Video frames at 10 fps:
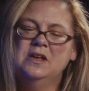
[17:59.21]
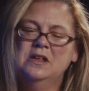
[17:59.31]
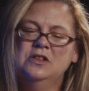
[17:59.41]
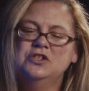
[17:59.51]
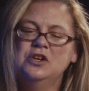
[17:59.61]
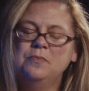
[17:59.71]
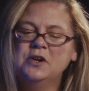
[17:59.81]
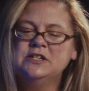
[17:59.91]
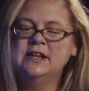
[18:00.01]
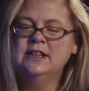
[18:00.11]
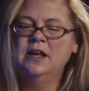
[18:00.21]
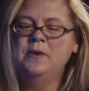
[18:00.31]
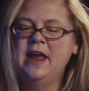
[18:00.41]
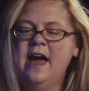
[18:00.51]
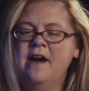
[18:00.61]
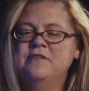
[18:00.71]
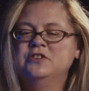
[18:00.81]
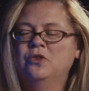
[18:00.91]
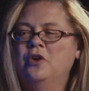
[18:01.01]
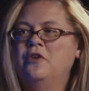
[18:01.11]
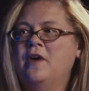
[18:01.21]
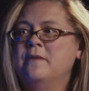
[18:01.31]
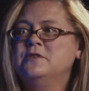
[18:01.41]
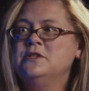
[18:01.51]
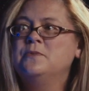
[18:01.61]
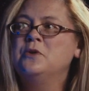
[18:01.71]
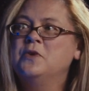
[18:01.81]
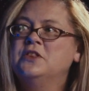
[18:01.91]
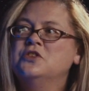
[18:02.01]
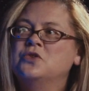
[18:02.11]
the superintendent that we have is Lori Rapp. She's been with the school